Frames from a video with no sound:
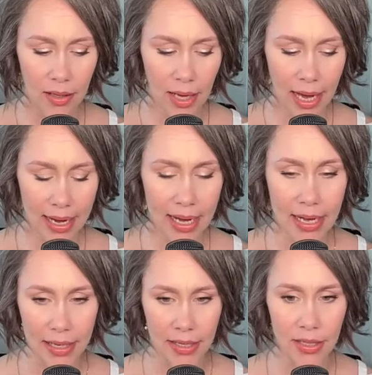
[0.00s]

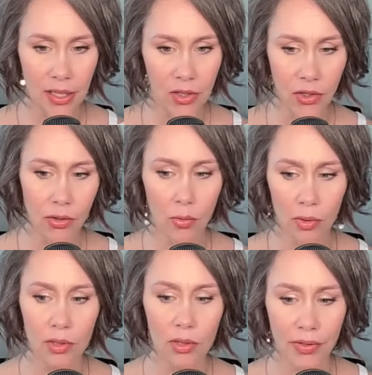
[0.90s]
had in your
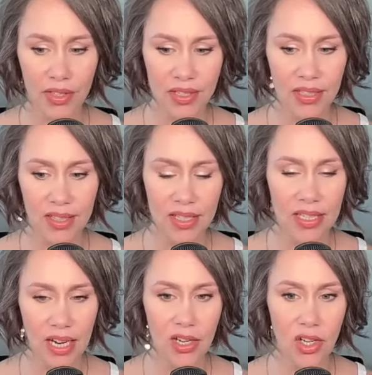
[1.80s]
world the
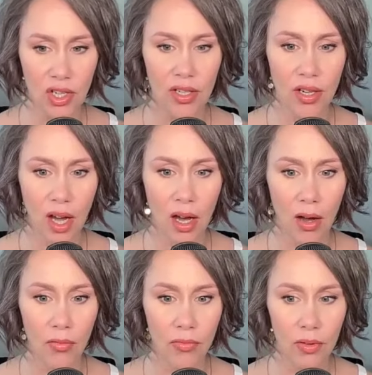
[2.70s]
sensation
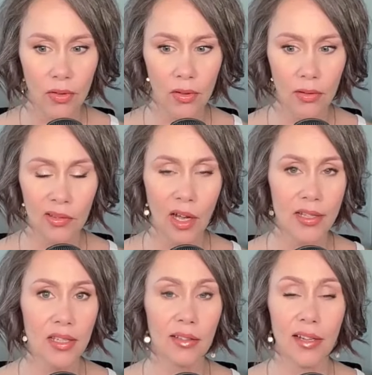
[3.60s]
of
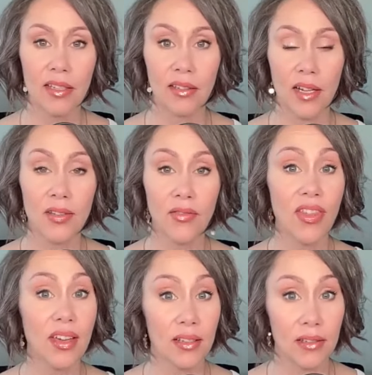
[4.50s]
lots and lots and lots of
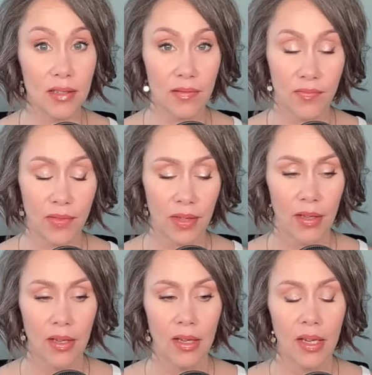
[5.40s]
things.
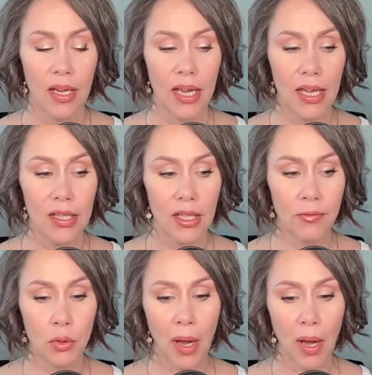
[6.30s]
And
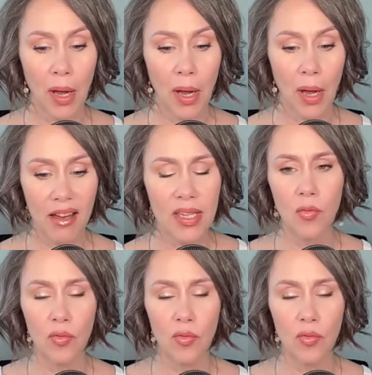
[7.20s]
if you haven't yet